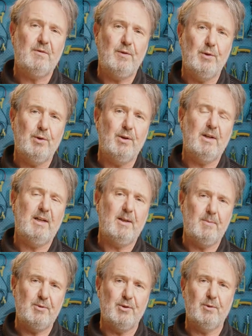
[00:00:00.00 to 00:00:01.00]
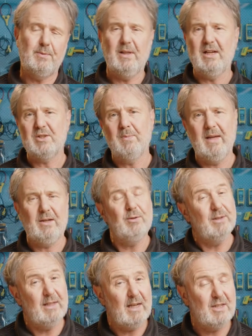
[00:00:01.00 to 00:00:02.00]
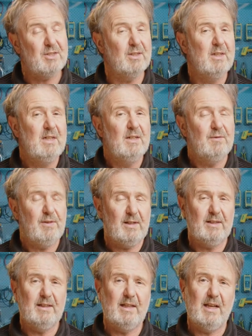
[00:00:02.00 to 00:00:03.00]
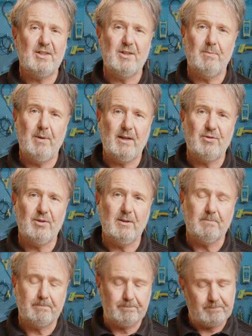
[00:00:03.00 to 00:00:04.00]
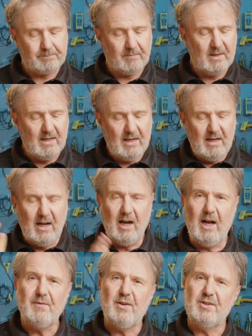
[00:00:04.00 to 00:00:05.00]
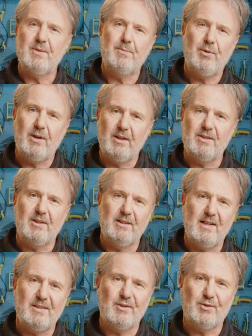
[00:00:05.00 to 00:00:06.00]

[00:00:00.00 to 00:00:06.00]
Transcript: for an absorbed glass mat or lead acid, flooded lead acid battery. I've got some products I'd like to